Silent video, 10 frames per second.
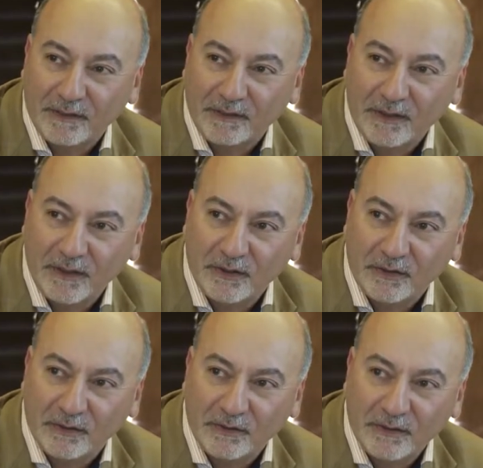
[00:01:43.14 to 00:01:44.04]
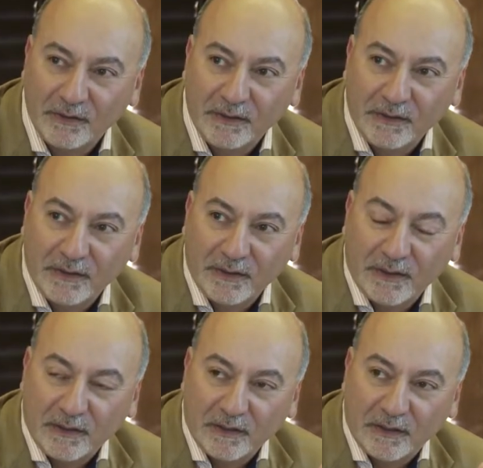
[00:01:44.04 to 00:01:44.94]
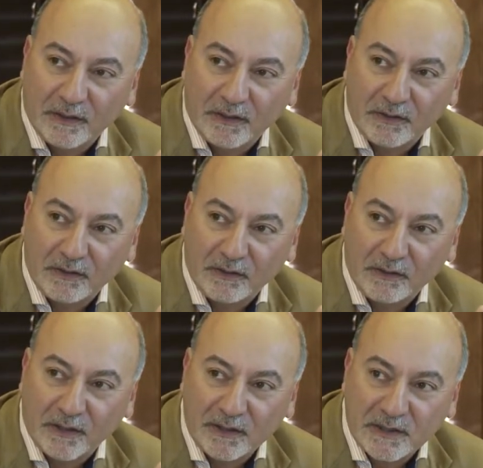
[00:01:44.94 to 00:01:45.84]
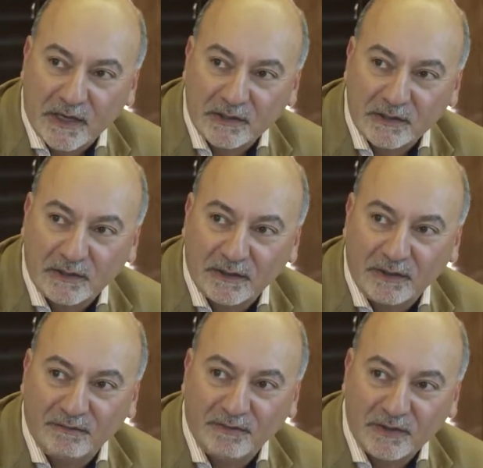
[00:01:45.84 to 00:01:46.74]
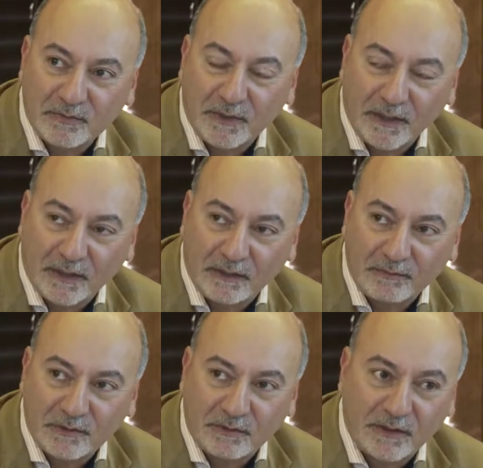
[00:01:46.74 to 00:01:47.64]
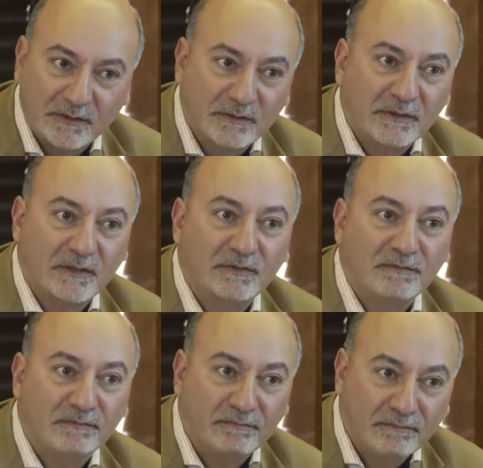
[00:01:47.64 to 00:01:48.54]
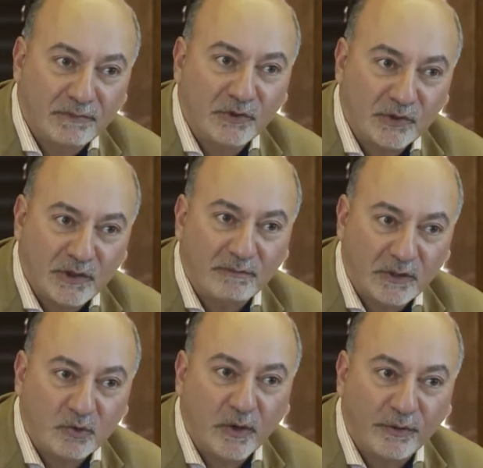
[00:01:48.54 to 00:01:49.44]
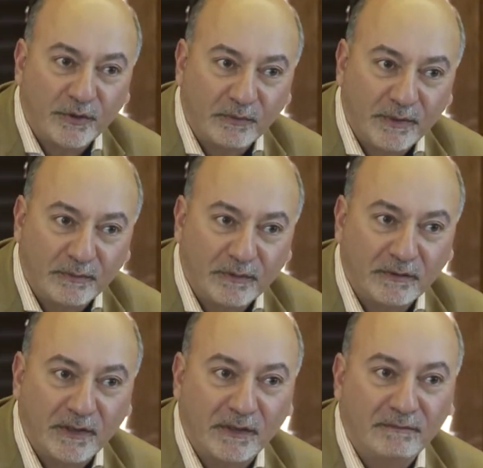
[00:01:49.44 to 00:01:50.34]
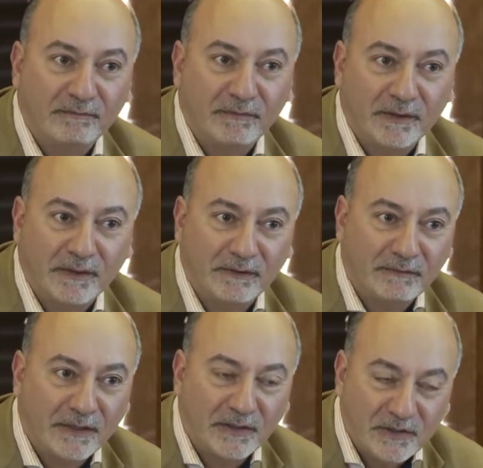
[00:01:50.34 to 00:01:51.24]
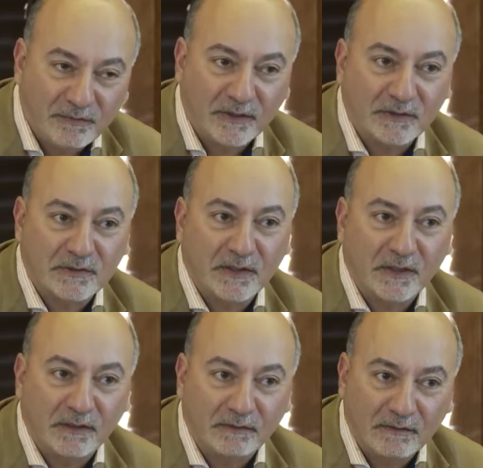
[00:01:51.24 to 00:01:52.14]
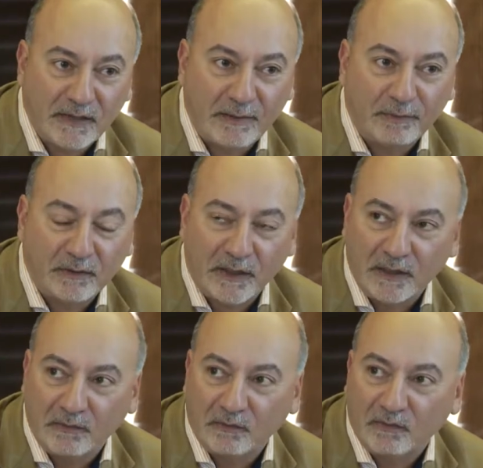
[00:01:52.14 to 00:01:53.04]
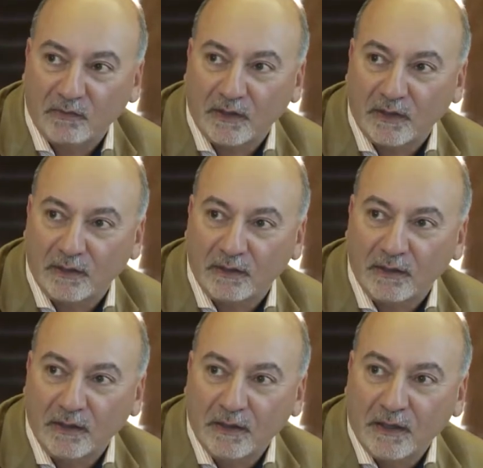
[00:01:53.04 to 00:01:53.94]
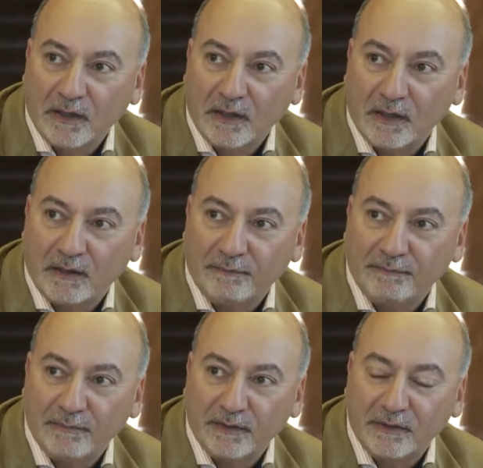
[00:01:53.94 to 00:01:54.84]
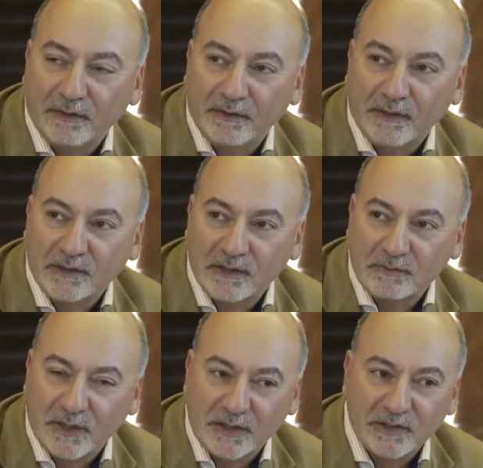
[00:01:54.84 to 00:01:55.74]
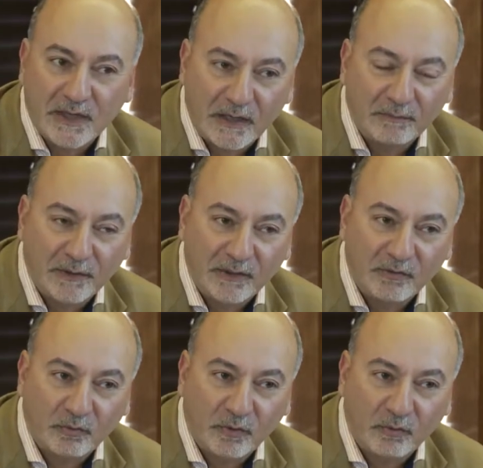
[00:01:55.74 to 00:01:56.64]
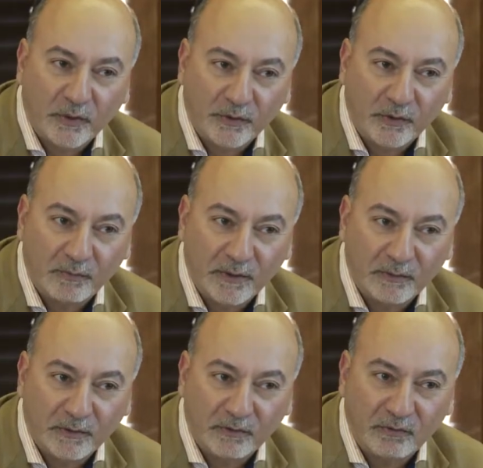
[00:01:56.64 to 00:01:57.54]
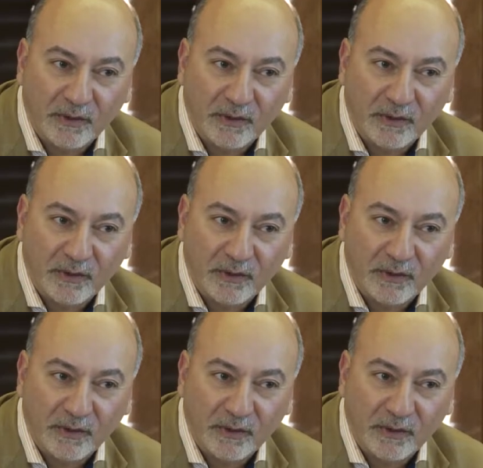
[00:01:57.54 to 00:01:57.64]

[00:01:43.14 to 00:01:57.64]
Here, you're not taxing investment income, so that's usually much wealthier people. They get dividends, they get capital gains, and that seems like a second place where wealthier people are